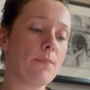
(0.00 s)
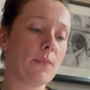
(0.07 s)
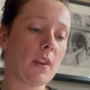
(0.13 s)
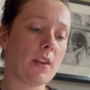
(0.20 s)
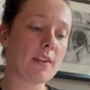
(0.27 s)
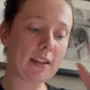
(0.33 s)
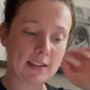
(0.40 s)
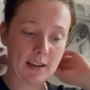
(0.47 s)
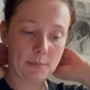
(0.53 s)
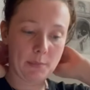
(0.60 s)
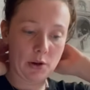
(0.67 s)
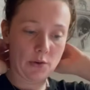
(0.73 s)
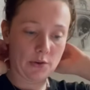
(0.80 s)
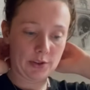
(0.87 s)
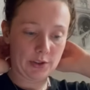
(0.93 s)
Things have
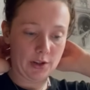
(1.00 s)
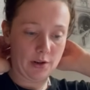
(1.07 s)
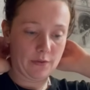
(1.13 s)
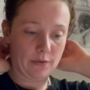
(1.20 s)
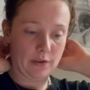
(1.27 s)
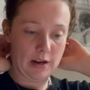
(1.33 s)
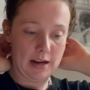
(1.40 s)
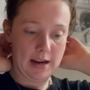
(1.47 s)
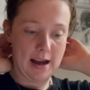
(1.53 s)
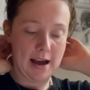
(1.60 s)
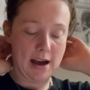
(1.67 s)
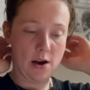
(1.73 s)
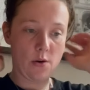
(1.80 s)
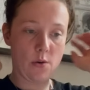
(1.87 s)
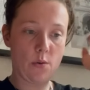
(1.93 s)
been crossed off, and
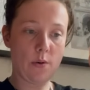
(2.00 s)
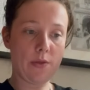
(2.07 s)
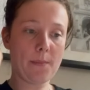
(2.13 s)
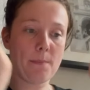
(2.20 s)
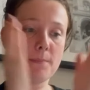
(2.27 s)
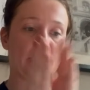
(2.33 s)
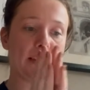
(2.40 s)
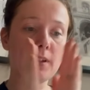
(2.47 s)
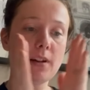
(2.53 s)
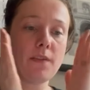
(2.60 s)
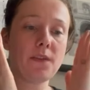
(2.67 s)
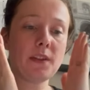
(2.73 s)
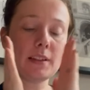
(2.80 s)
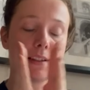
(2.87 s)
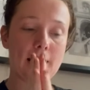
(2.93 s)
now the
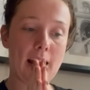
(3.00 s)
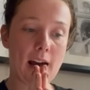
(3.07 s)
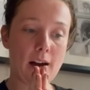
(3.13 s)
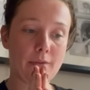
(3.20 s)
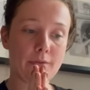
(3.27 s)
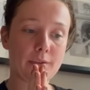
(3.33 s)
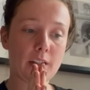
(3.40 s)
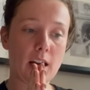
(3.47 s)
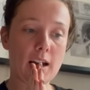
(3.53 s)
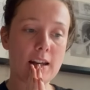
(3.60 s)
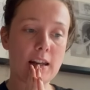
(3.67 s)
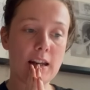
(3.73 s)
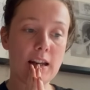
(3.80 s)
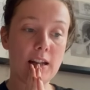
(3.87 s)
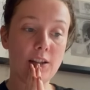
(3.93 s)
stuff that's left, I
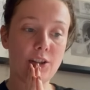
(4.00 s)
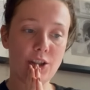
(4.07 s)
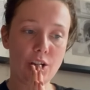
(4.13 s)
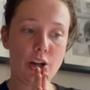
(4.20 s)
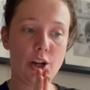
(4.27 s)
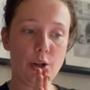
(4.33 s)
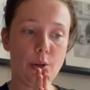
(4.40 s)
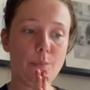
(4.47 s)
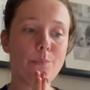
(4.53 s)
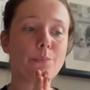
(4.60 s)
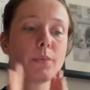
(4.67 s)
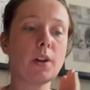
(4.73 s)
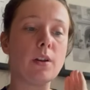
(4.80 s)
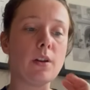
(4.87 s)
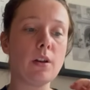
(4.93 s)
need to
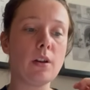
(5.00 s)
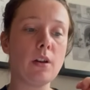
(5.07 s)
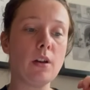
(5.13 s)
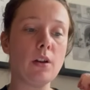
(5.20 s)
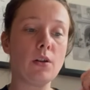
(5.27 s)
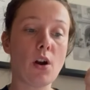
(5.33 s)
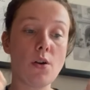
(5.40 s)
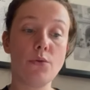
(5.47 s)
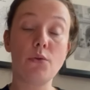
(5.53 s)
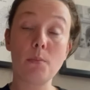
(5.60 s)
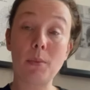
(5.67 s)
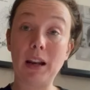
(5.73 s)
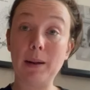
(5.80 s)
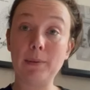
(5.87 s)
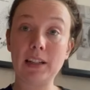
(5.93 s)
go through
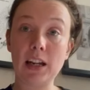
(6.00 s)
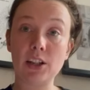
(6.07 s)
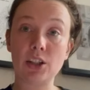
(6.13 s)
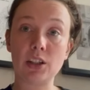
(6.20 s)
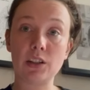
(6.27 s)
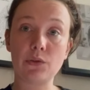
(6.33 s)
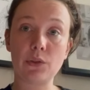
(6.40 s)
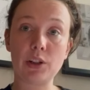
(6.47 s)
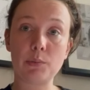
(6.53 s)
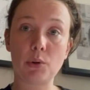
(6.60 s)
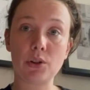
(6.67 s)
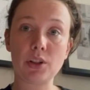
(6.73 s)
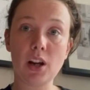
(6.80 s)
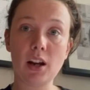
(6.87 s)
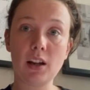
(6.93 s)
my limitations for each
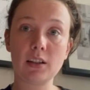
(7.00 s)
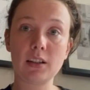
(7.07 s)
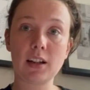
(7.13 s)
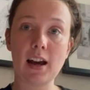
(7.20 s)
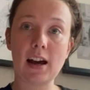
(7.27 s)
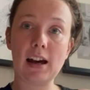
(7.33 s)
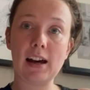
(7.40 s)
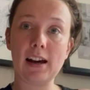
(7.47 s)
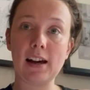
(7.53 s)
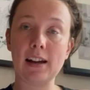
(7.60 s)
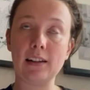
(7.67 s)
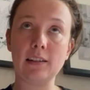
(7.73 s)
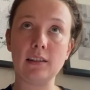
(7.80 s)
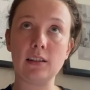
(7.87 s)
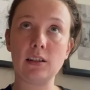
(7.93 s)
project
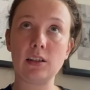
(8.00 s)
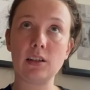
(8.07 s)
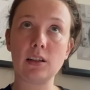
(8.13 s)
and